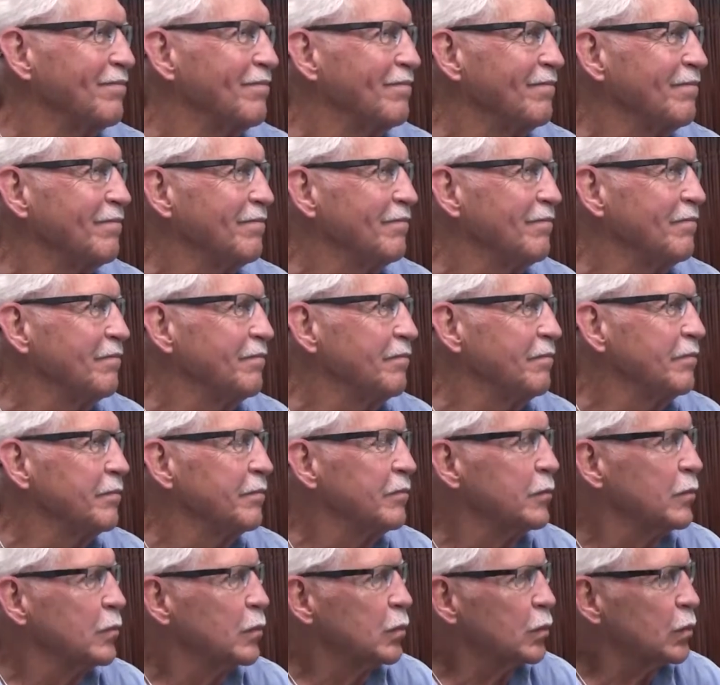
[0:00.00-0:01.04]

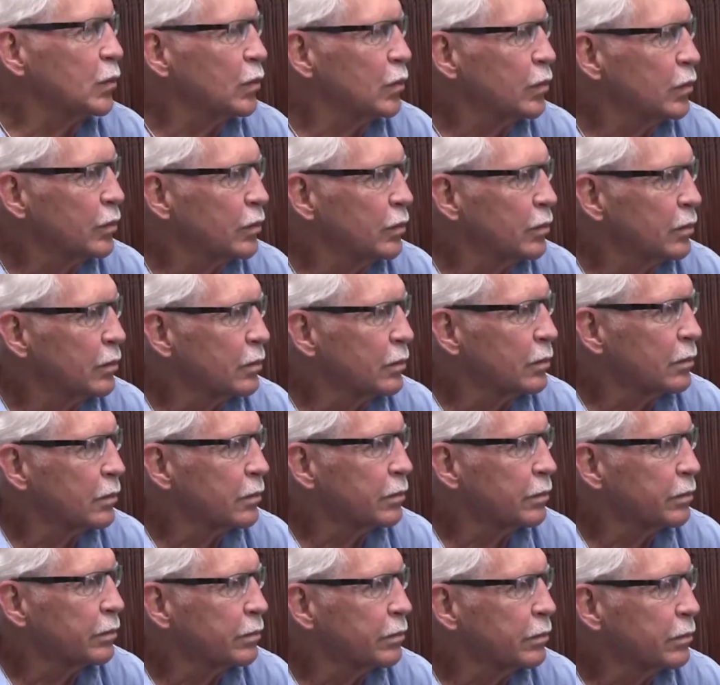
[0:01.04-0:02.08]

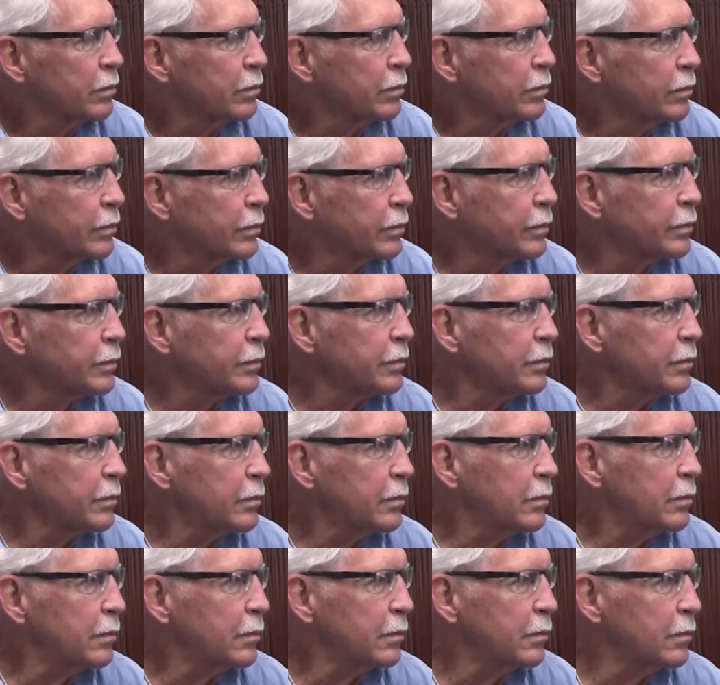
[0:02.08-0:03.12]

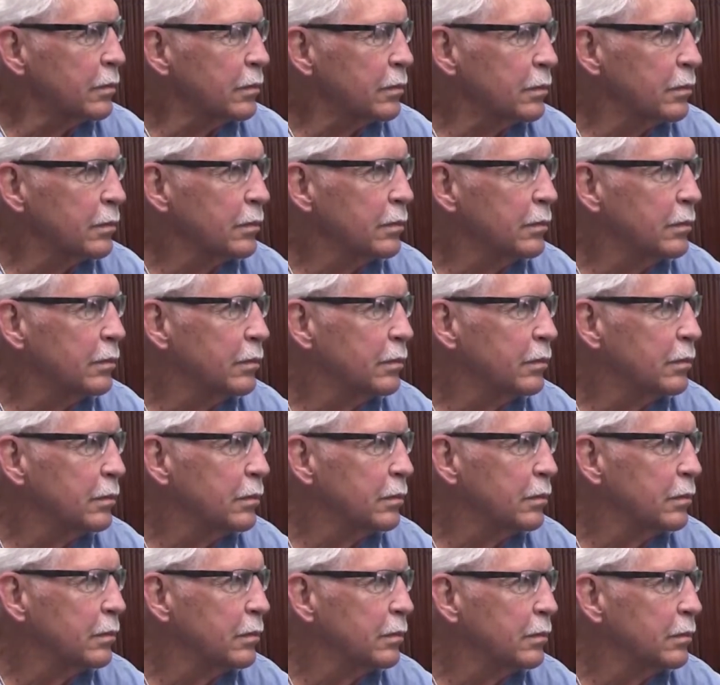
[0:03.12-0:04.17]

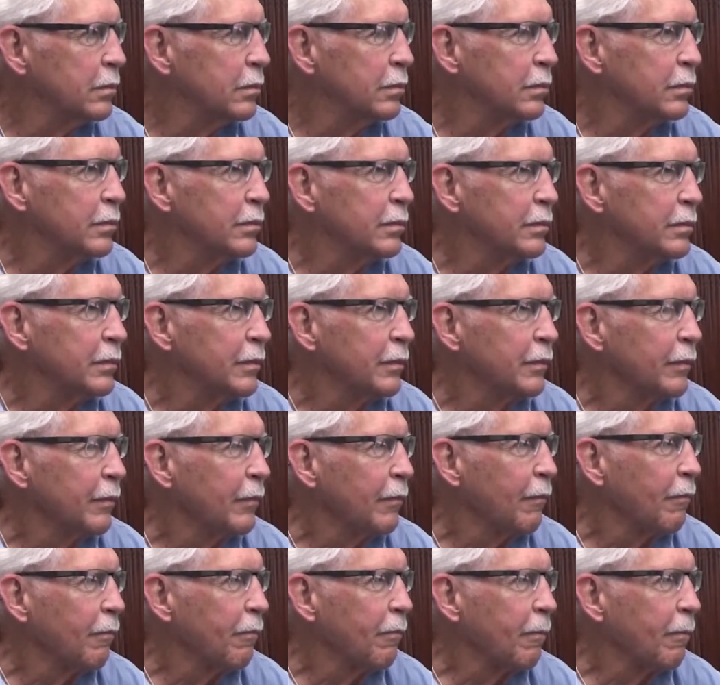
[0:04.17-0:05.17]
(not speaking)